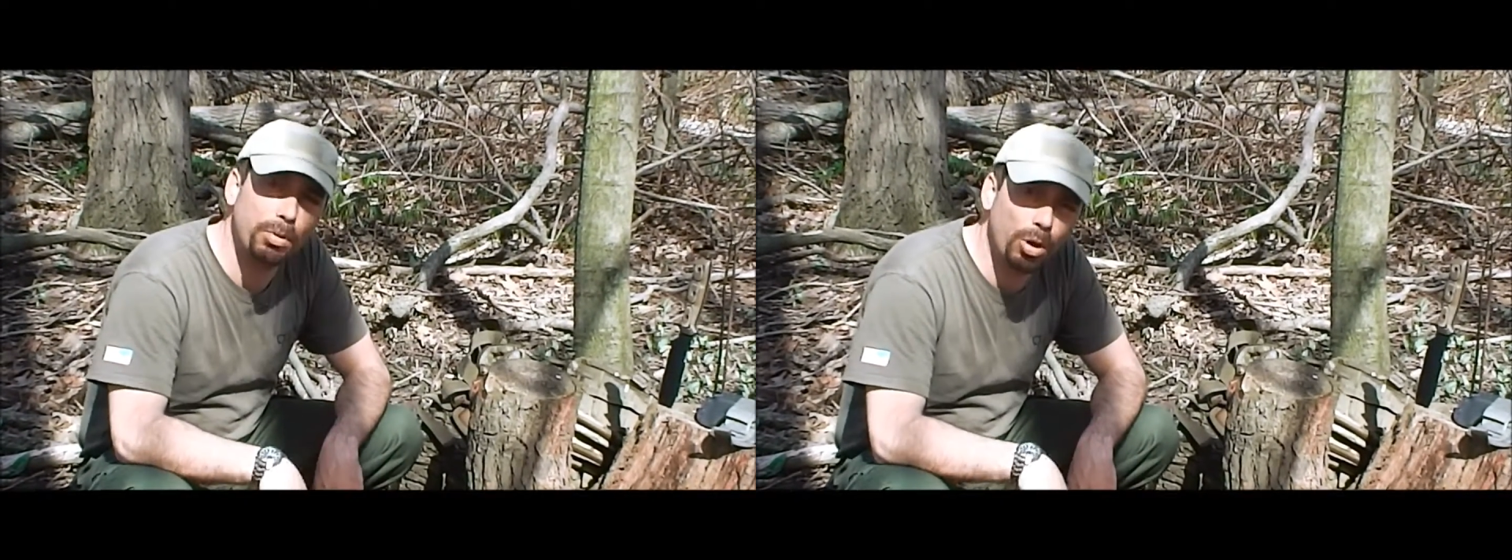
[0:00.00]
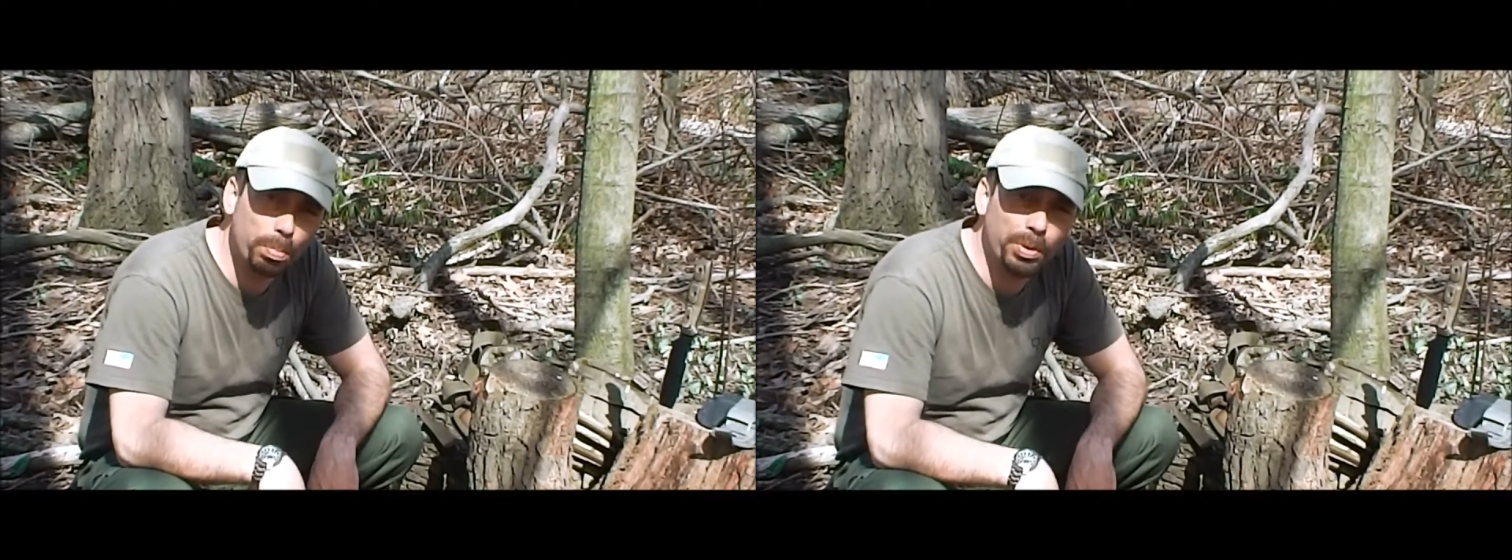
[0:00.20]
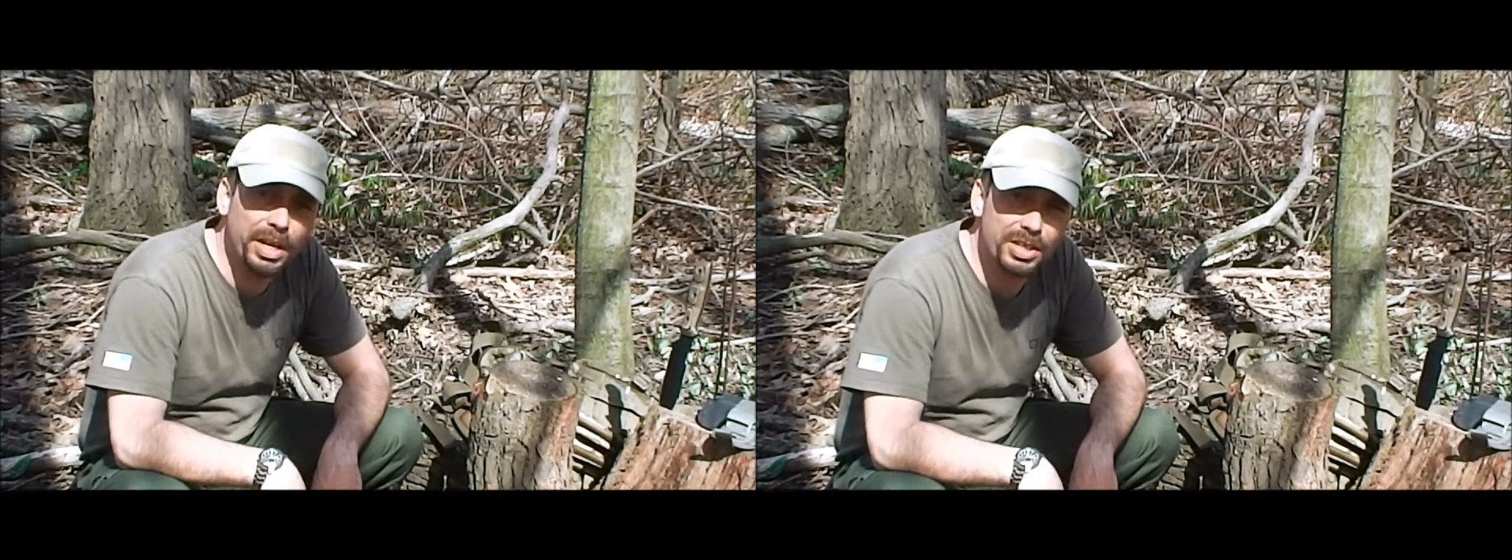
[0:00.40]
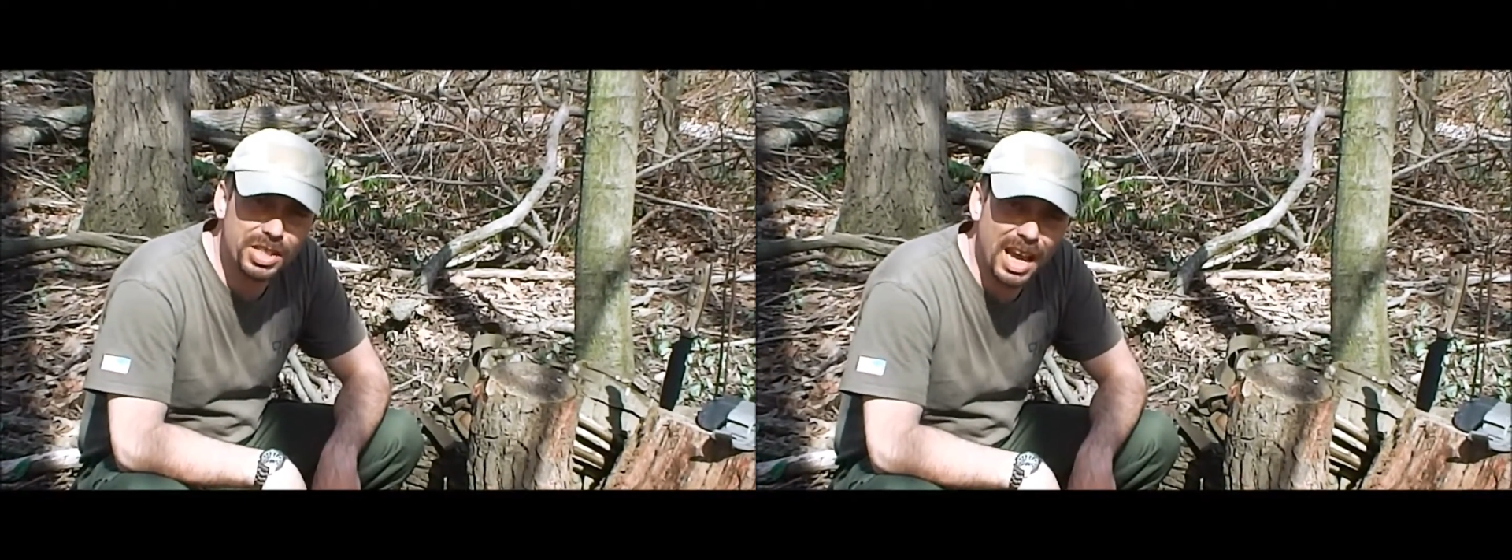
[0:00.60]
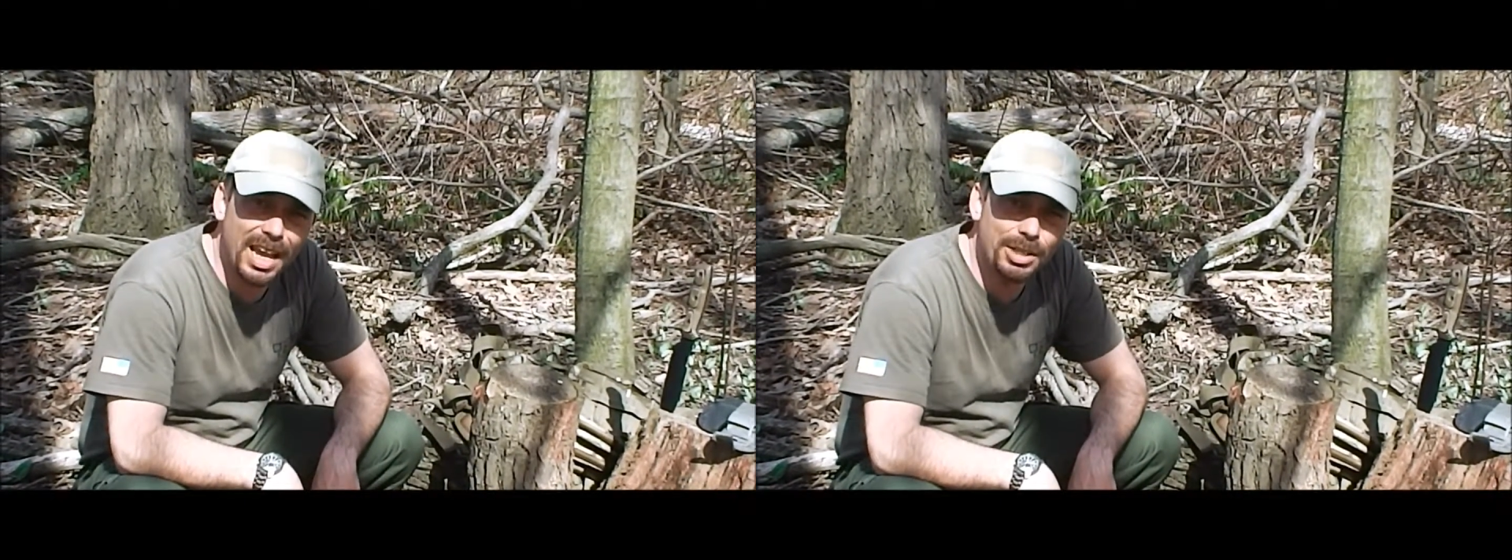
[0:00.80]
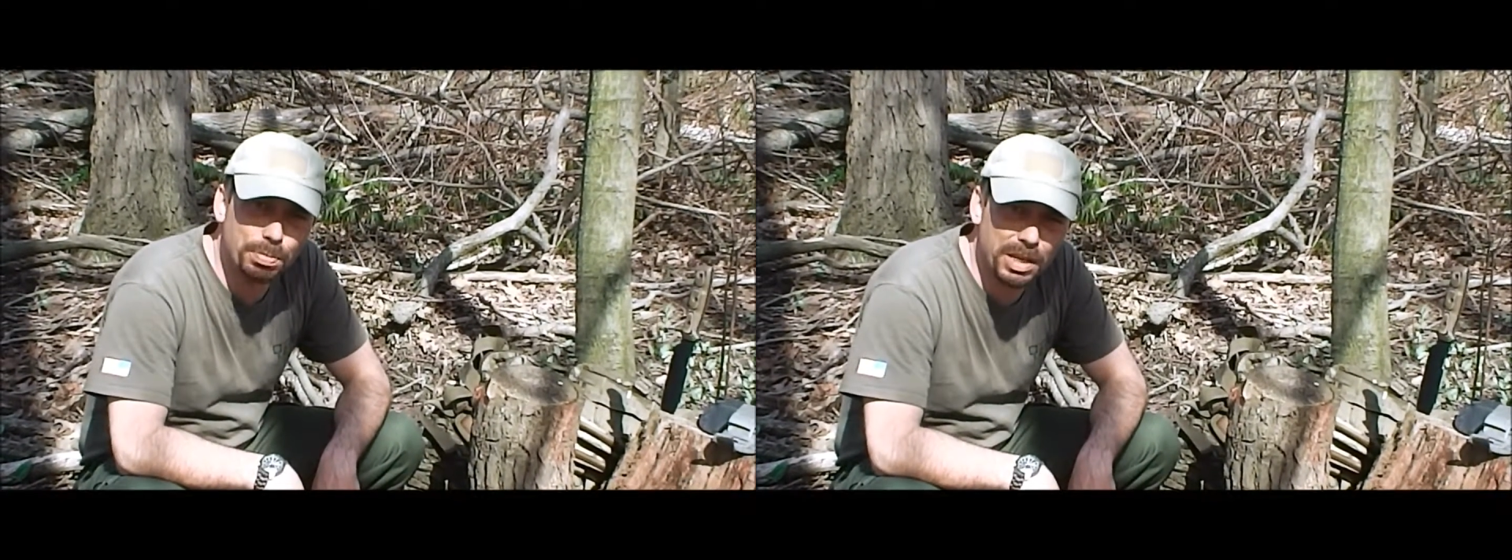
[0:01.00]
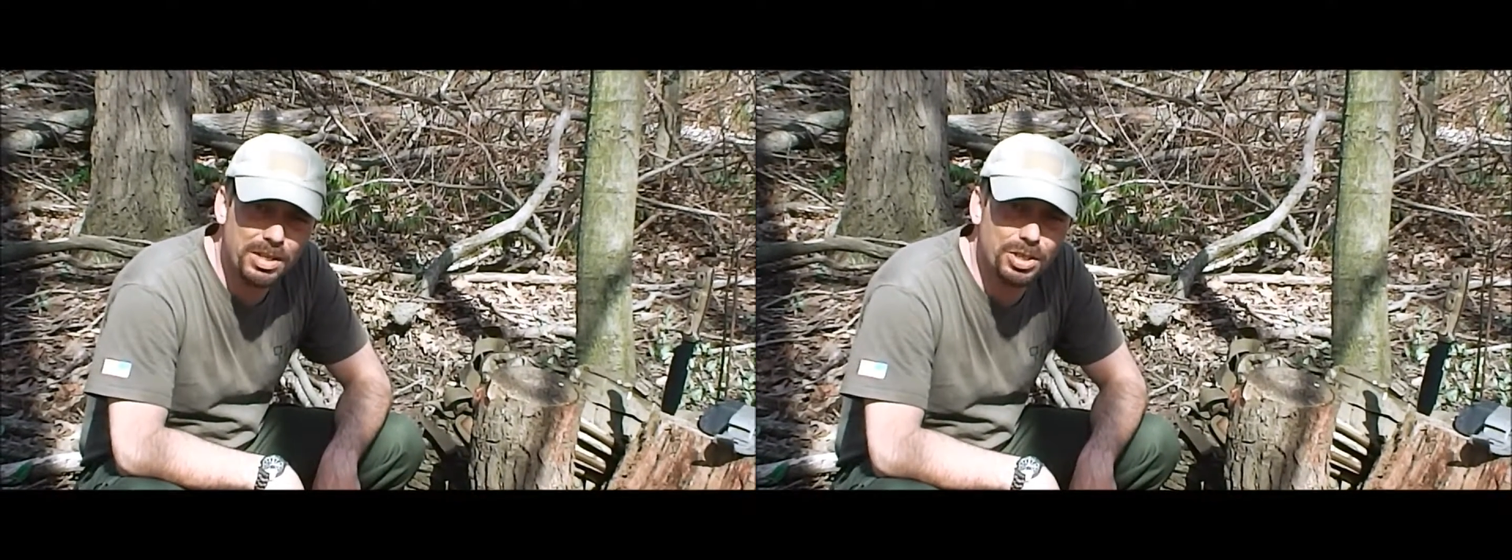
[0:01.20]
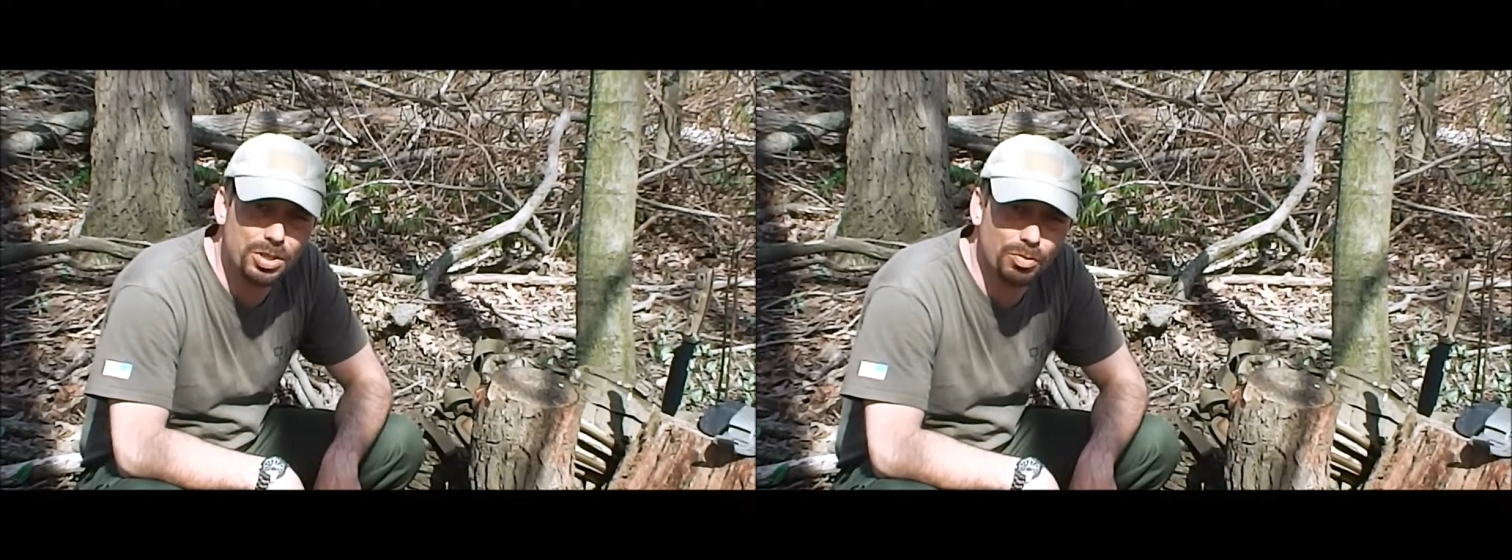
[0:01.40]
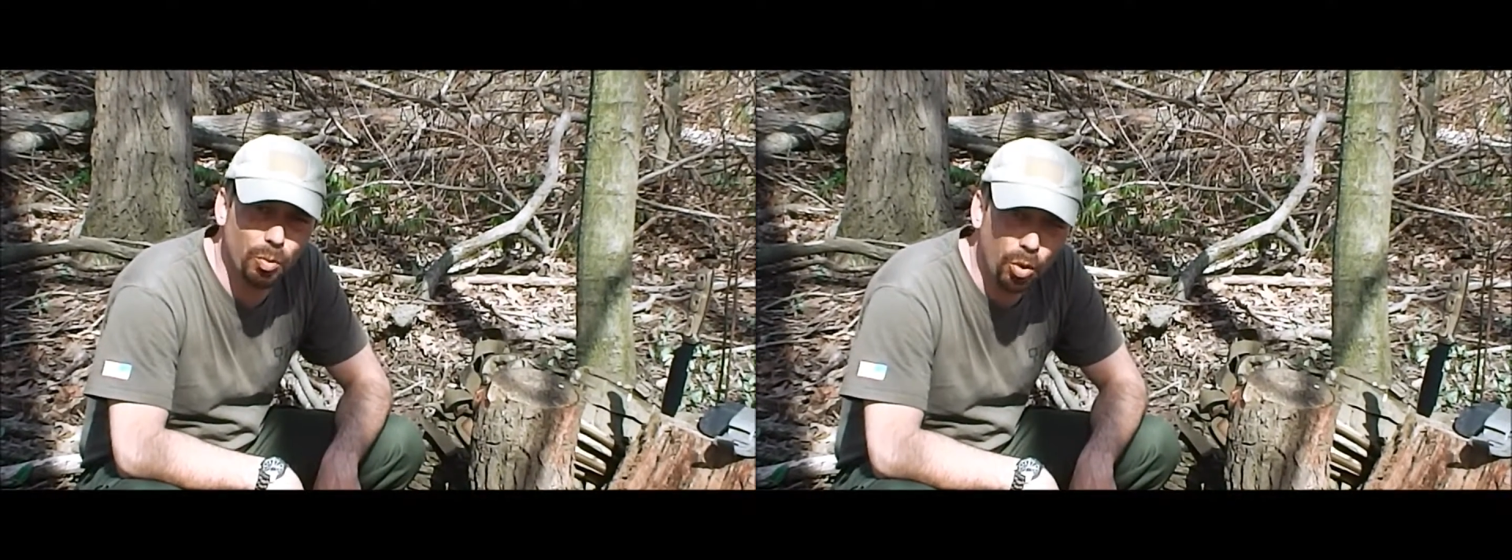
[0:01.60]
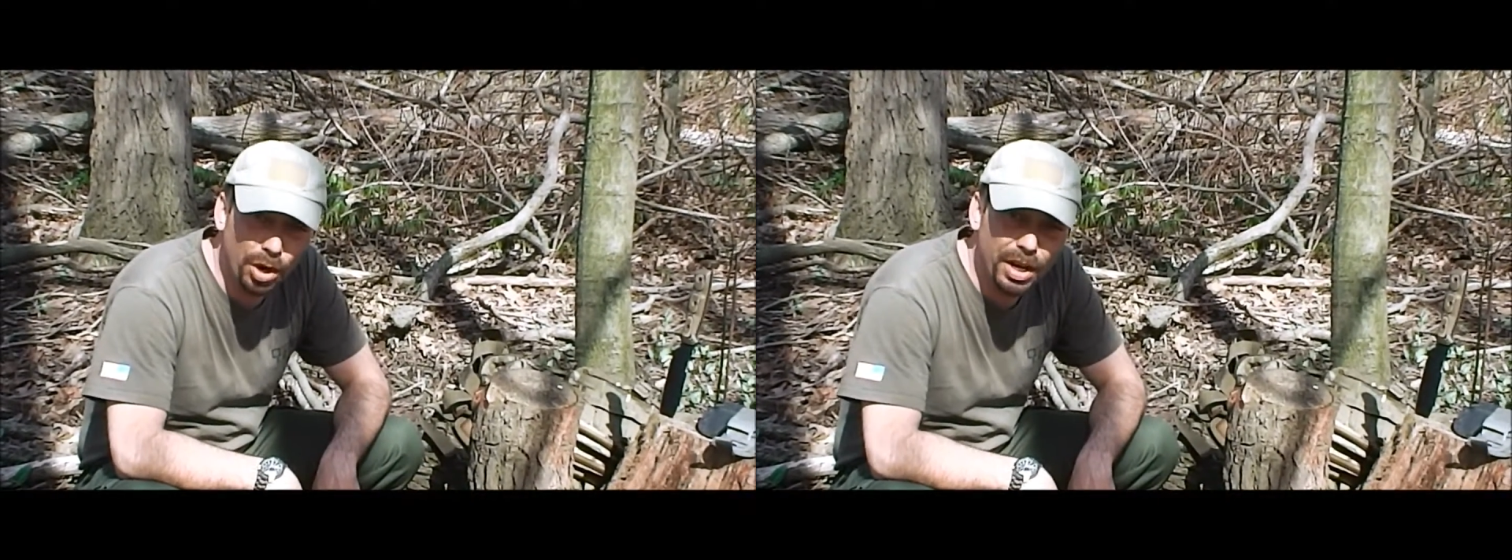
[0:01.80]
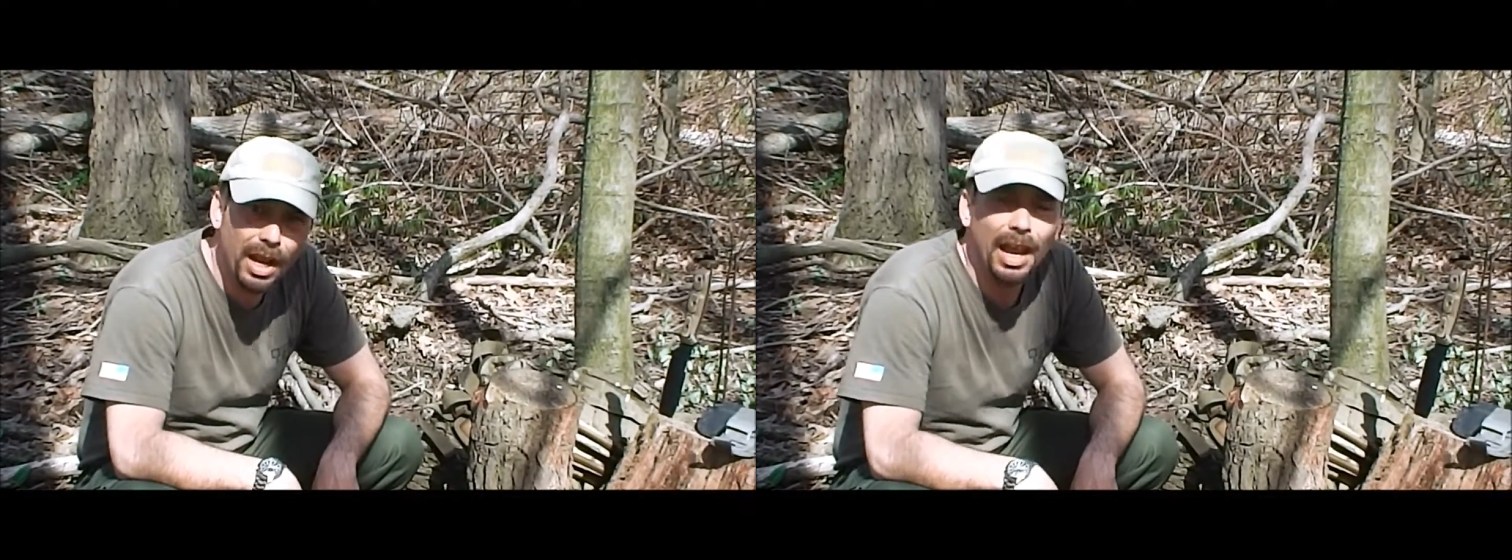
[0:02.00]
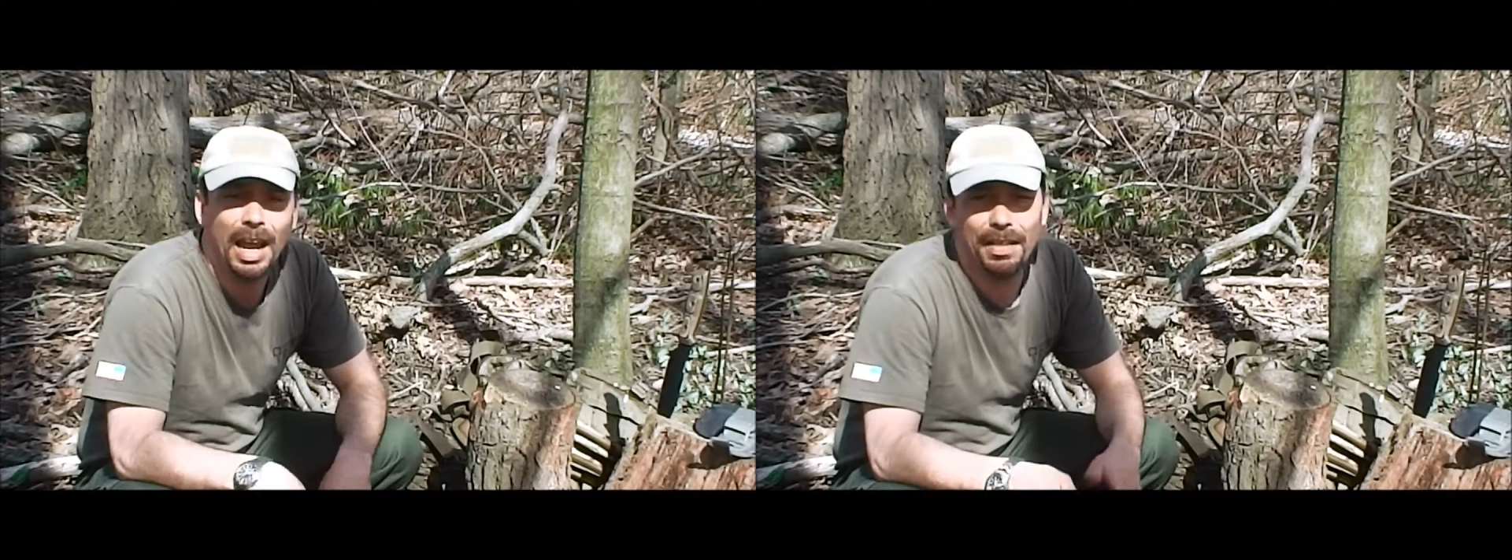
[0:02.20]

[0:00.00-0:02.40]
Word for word: appropriate size pieces of wood